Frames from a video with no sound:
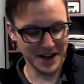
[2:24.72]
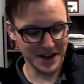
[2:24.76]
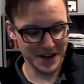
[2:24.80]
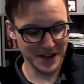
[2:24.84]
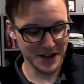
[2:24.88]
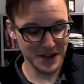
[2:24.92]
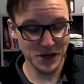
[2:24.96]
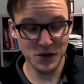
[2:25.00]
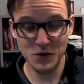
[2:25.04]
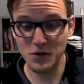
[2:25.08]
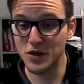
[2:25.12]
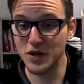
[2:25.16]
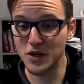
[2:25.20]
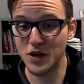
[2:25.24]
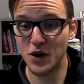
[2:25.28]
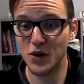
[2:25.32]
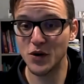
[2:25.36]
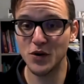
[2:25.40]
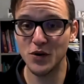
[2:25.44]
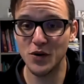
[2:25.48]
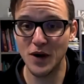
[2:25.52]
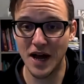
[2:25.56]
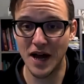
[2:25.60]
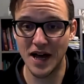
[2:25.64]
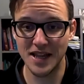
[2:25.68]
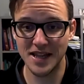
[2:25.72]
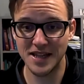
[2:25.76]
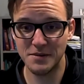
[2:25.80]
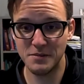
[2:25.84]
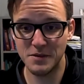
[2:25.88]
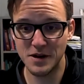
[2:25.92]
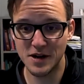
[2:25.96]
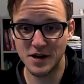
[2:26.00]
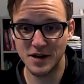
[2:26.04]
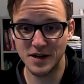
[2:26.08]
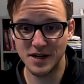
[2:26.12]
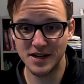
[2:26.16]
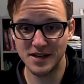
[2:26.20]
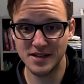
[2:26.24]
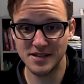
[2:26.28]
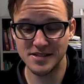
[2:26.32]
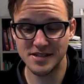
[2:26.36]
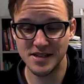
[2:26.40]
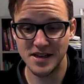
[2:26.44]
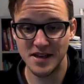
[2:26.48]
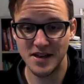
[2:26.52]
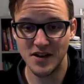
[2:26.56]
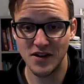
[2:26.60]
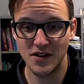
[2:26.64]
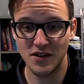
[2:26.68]
You would know who Halle Berry is
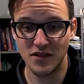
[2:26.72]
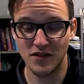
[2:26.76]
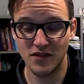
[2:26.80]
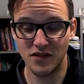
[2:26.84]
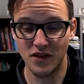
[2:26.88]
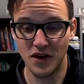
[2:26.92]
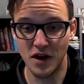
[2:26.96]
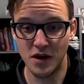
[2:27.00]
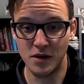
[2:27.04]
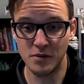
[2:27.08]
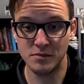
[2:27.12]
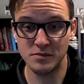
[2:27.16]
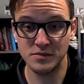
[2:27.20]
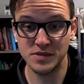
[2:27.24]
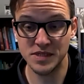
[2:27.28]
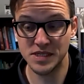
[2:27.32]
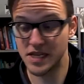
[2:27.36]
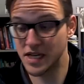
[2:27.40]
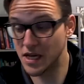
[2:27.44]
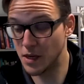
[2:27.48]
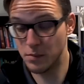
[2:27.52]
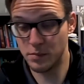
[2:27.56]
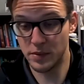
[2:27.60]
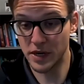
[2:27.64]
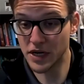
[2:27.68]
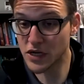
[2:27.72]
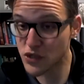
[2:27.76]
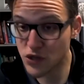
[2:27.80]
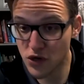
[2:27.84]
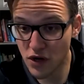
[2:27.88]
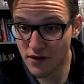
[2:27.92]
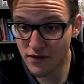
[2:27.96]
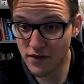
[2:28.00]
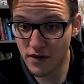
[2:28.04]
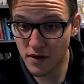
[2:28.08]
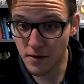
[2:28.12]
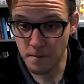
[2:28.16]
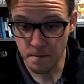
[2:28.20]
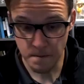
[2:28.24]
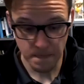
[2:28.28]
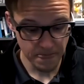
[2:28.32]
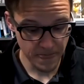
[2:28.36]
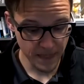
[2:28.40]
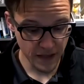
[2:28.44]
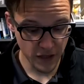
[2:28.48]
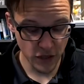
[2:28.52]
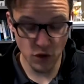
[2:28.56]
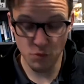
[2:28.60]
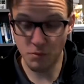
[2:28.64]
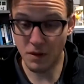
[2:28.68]
from seeing a picture of her.
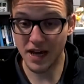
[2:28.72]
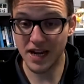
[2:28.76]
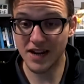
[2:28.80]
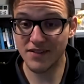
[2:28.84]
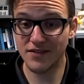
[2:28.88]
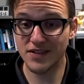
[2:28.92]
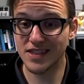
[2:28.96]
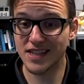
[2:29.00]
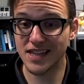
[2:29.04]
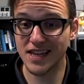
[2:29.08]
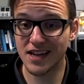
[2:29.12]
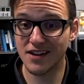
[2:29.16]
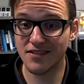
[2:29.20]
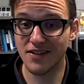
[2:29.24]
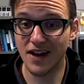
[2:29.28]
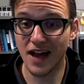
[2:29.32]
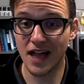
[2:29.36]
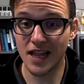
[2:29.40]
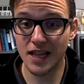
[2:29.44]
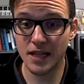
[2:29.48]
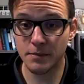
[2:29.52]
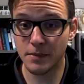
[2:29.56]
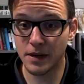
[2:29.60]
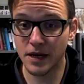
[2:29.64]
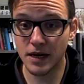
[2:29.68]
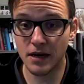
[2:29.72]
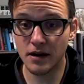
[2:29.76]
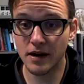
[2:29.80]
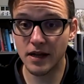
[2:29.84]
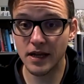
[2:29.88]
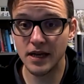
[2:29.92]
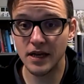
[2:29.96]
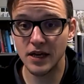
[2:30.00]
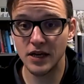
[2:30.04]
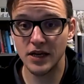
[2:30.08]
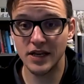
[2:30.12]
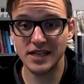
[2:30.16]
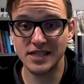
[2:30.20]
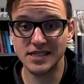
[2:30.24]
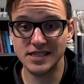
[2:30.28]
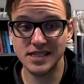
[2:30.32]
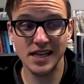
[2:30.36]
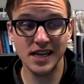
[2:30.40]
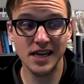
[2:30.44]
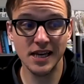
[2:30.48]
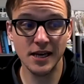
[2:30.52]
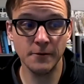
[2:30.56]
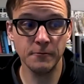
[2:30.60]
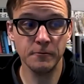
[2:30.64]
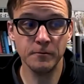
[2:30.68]
You might even think of Halle Berry
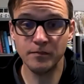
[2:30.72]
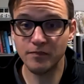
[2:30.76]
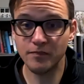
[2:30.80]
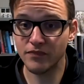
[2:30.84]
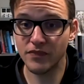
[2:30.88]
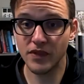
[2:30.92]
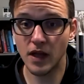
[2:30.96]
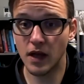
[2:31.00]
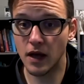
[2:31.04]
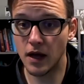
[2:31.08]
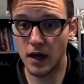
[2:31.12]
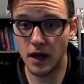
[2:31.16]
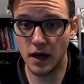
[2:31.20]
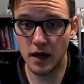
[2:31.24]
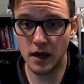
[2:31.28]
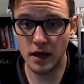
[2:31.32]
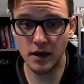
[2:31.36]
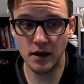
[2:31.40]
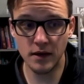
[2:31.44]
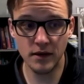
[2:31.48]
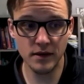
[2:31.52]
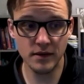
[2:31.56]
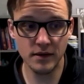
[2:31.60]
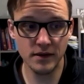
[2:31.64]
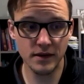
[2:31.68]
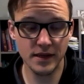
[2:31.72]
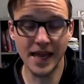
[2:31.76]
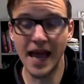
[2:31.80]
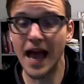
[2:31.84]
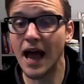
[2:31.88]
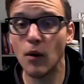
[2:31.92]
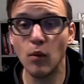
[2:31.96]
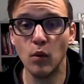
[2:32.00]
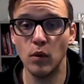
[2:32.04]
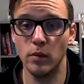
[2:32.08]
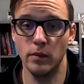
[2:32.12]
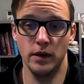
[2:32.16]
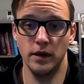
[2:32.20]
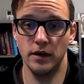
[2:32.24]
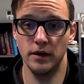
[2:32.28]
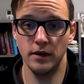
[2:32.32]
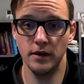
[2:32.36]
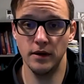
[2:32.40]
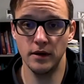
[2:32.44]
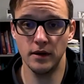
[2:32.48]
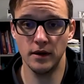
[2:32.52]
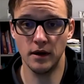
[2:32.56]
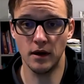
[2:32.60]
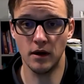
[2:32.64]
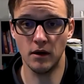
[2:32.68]
seeing Catwoman,
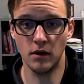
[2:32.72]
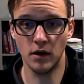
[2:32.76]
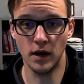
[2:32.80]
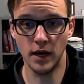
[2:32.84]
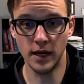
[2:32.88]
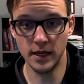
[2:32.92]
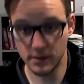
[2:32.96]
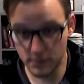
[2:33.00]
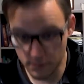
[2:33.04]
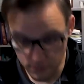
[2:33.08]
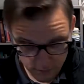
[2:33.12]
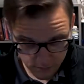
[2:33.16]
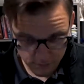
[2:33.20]
all right?